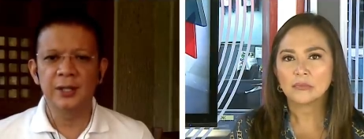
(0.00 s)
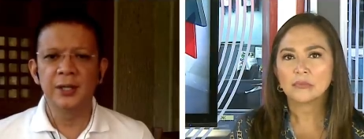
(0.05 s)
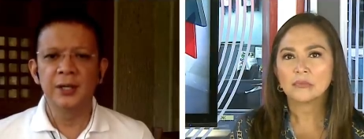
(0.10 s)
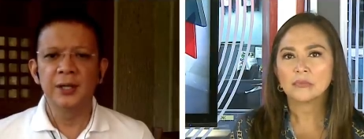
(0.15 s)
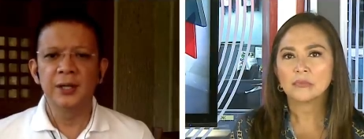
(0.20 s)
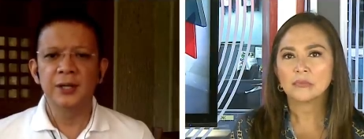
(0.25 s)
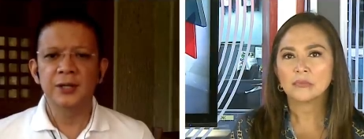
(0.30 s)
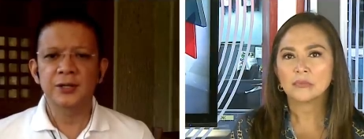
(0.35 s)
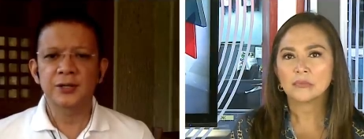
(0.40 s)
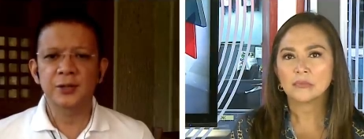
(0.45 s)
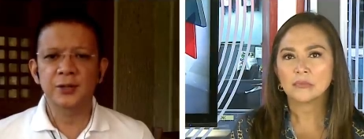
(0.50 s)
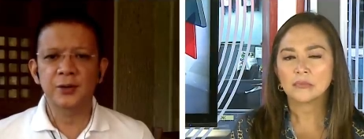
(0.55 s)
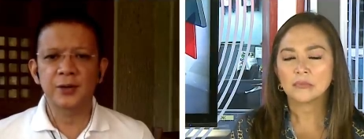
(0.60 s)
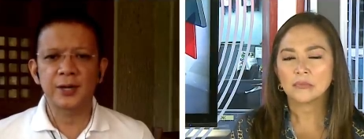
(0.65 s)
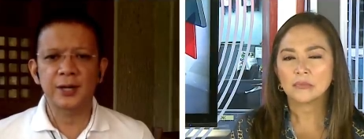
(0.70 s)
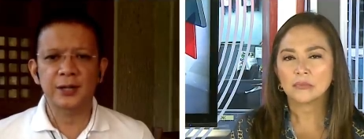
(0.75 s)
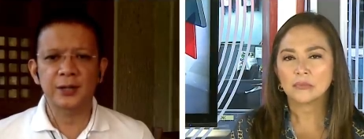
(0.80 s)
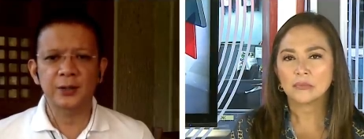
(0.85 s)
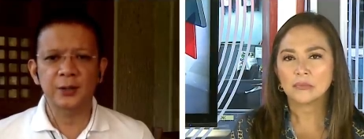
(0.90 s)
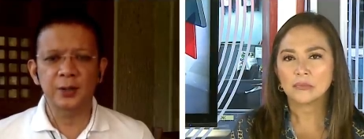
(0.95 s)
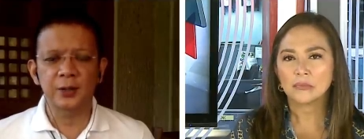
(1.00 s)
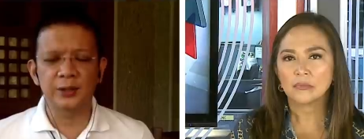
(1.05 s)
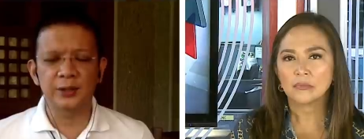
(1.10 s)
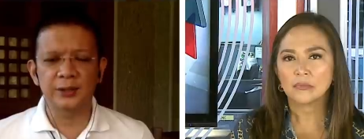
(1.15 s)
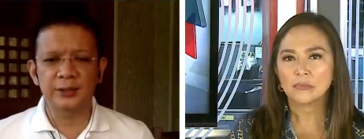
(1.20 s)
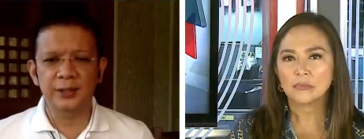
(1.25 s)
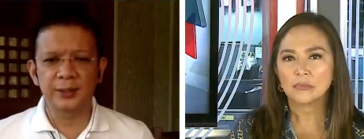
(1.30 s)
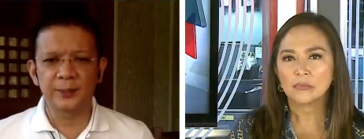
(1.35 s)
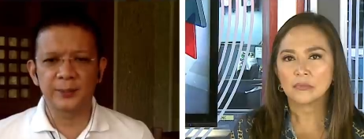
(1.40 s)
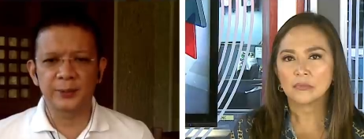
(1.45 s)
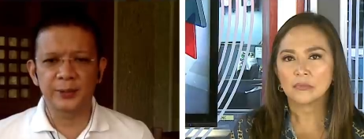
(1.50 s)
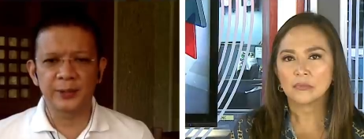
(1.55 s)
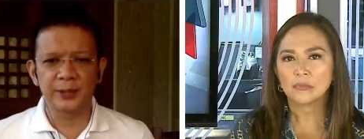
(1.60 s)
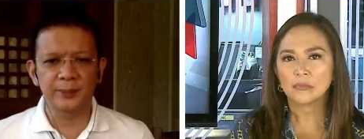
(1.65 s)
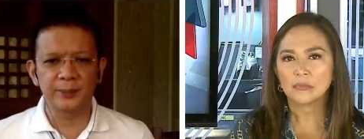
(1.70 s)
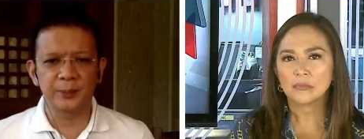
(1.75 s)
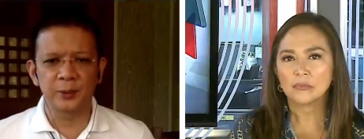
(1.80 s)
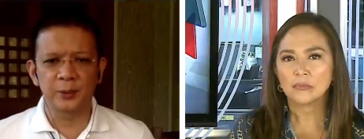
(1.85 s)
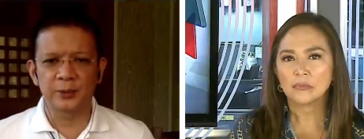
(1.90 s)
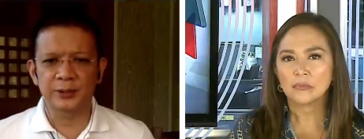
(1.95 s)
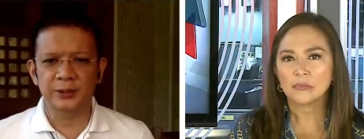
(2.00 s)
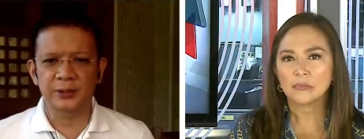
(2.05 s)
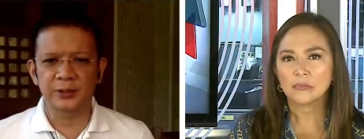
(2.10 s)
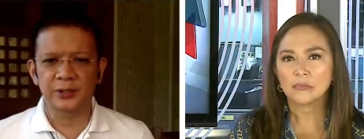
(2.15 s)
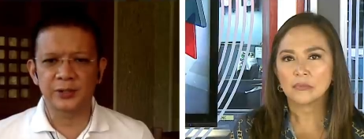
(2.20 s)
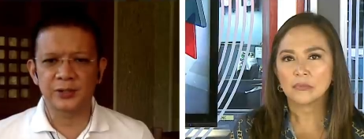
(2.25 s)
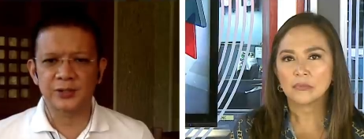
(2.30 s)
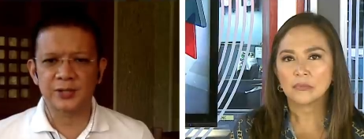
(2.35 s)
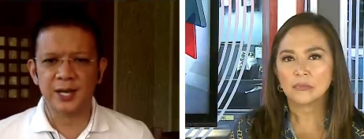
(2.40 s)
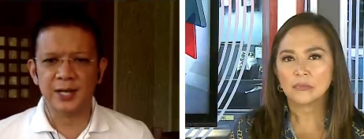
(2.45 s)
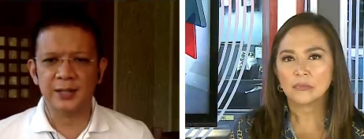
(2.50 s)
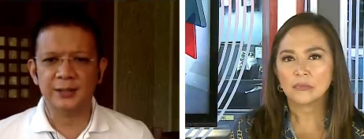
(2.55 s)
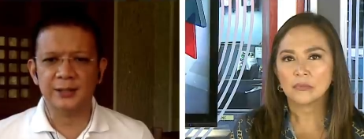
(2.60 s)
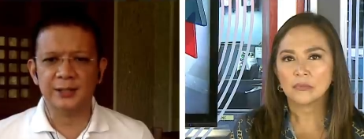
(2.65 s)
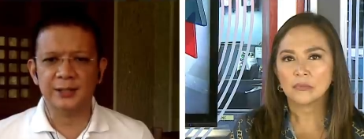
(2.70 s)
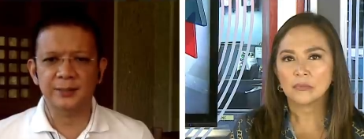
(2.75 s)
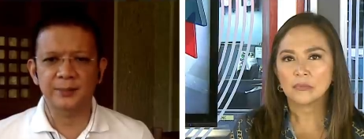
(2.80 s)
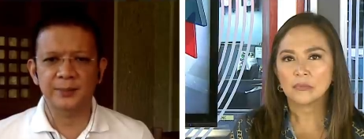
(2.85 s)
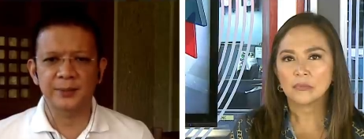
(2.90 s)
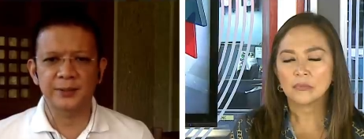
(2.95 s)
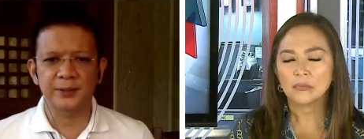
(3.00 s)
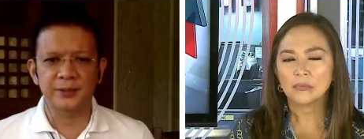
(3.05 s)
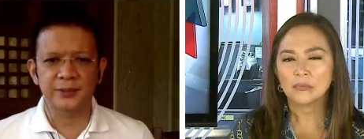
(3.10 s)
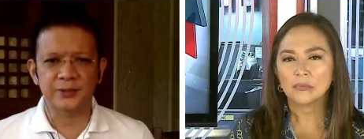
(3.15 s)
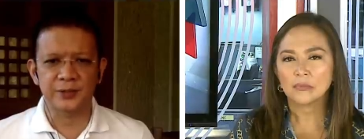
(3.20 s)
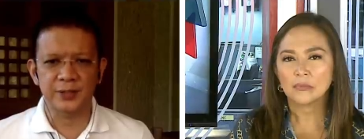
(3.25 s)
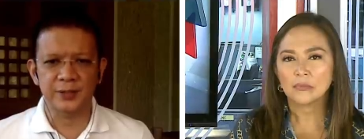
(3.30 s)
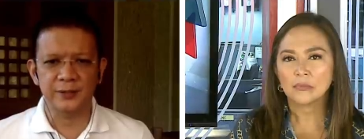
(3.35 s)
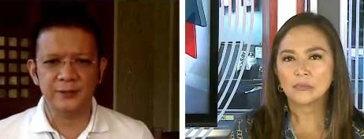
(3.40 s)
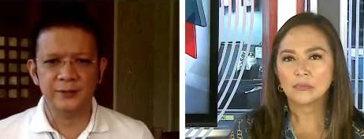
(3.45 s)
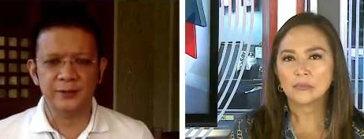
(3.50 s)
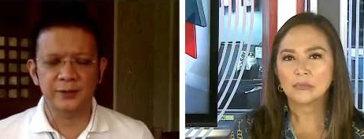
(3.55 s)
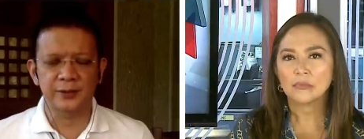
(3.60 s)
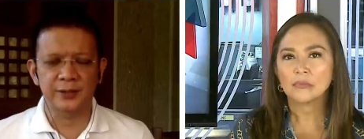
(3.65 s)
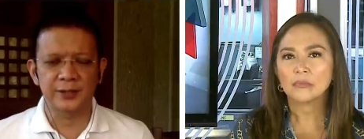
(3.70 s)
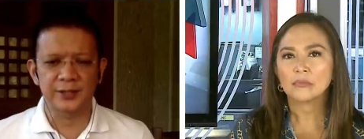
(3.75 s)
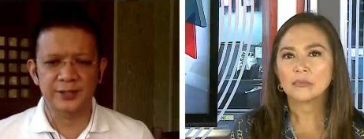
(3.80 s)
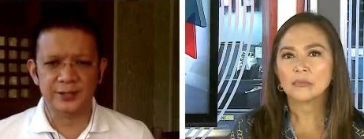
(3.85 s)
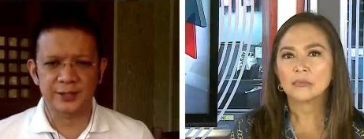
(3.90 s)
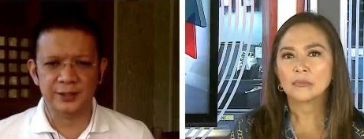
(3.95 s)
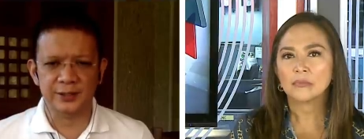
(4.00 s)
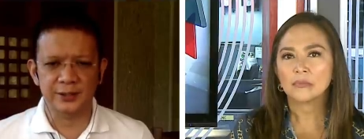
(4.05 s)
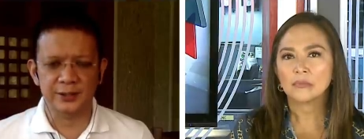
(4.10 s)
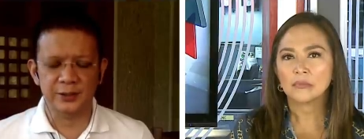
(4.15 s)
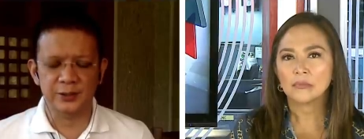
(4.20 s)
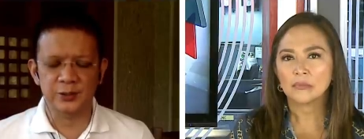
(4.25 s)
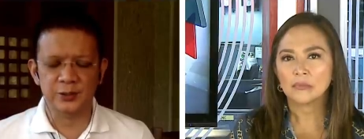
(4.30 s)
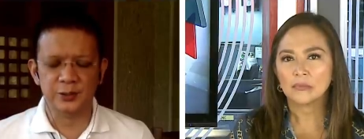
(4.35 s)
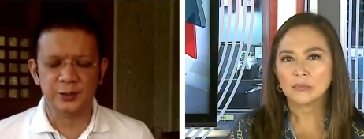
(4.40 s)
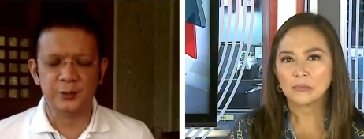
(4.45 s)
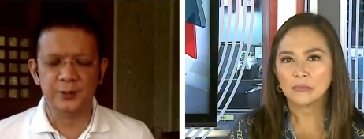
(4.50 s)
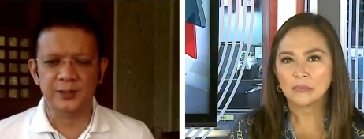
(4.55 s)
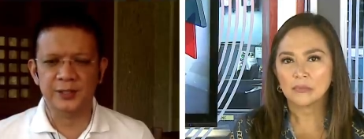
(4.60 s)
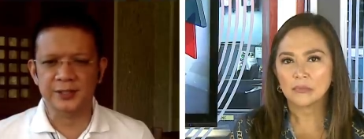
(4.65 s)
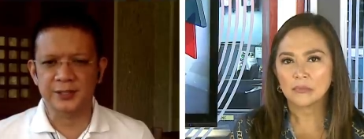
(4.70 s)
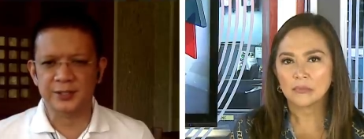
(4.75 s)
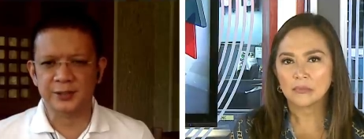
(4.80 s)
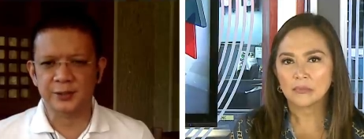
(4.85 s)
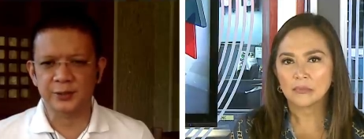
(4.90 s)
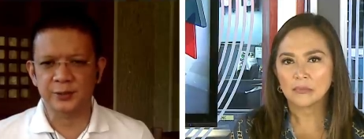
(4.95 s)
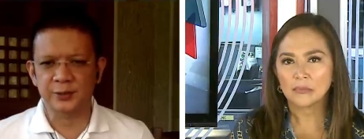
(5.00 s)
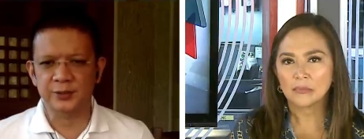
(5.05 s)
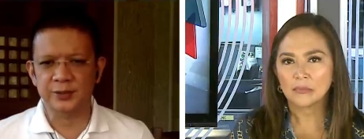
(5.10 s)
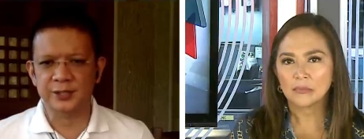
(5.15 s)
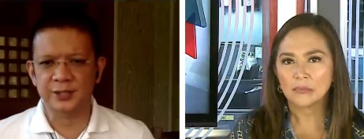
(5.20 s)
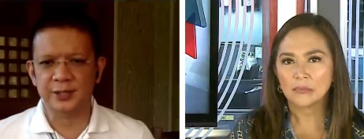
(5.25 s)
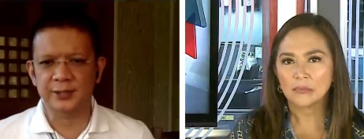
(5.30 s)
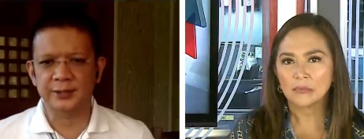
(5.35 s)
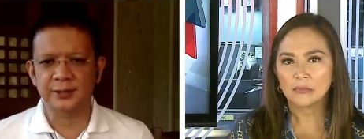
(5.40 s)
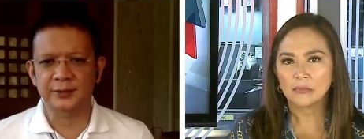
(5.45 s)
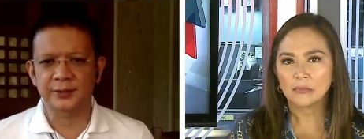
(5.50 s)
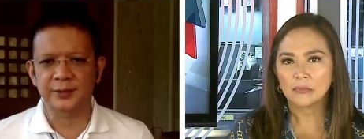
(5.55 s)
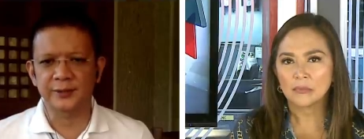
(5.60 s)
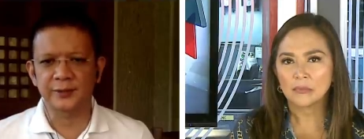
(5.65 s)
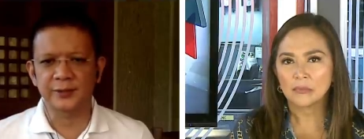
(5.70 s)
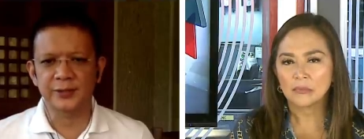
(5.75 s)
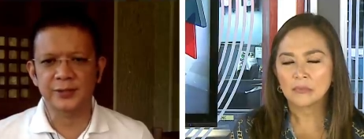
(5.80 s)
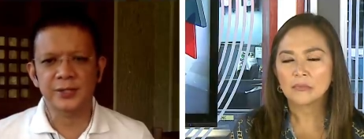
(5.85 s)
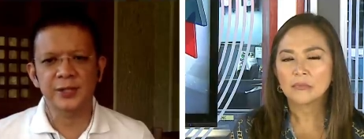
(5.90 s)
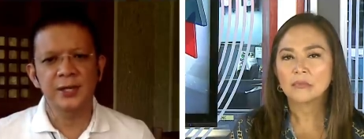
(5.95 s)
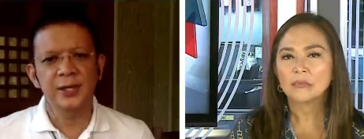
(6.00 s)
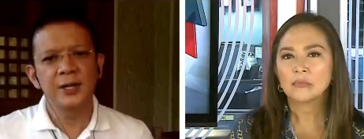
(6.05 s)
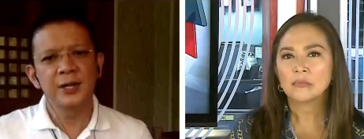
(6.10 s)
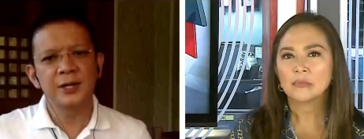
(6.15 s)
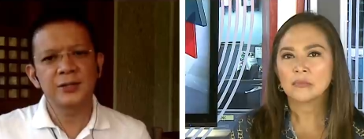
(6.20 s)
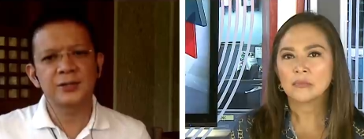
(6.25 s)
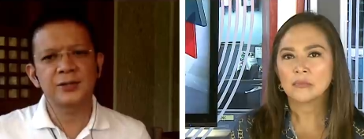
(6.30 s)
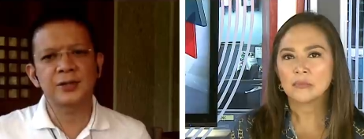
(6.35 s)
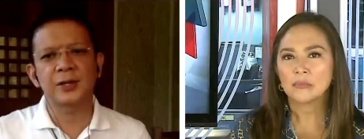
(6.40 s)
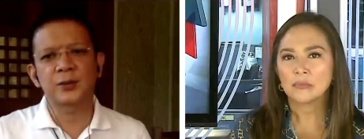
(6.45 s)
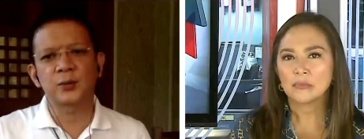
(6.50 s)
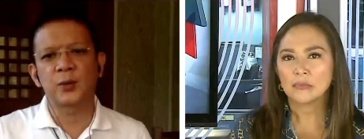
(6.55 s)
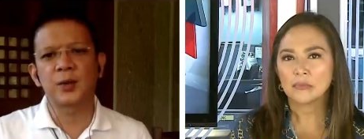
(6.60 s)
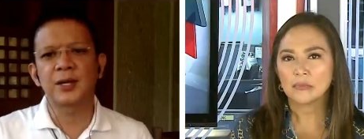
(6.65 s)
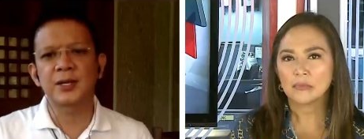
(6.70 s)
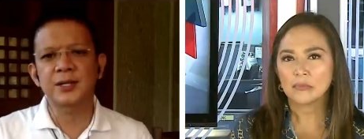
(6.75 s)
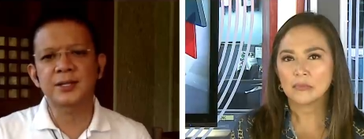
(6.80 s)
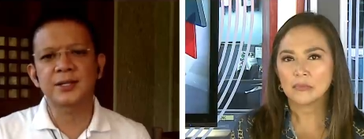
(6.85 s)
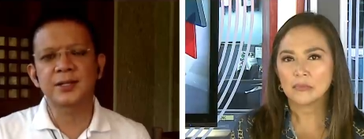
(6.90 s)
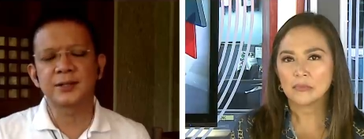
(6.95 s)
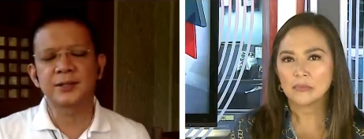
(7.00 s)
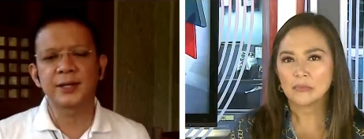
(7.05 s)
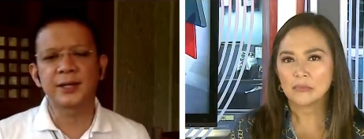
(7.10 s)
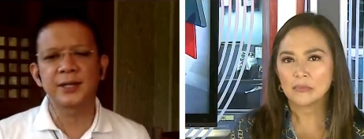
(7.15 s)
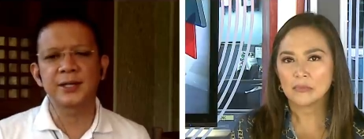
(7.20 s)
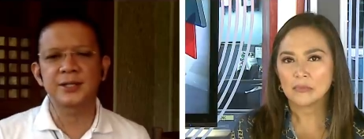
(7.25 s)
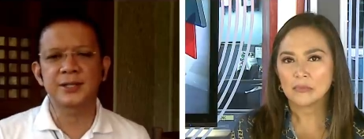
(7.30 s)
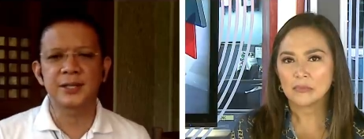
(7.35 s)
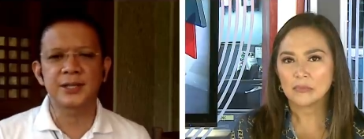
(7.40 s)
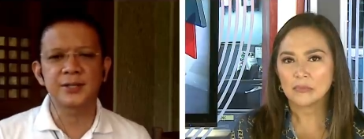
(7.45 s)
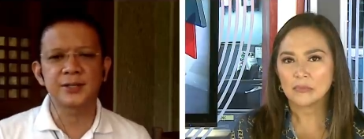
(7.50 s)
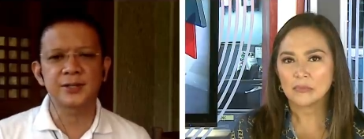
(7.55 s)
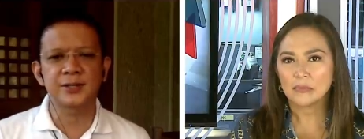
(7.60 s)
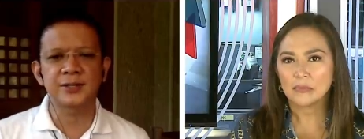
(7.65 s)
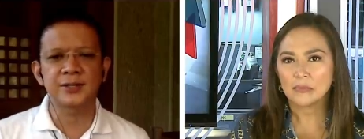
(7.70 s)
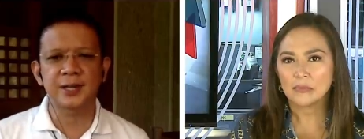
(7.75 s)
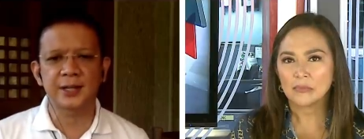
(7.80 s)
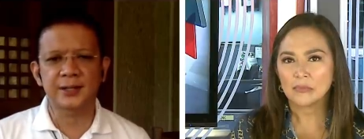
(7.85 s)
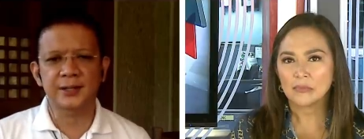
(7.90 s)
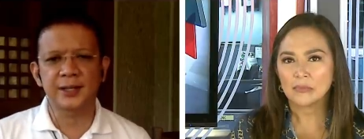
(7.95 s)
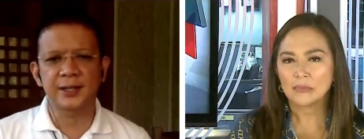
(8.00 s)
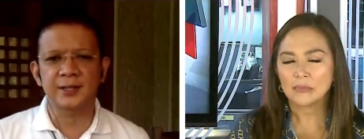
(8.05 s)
Speaker 1: so that all the debris, boulder, or sand can be retrieved or used to desilt the rivers, so that once the rainy season set in,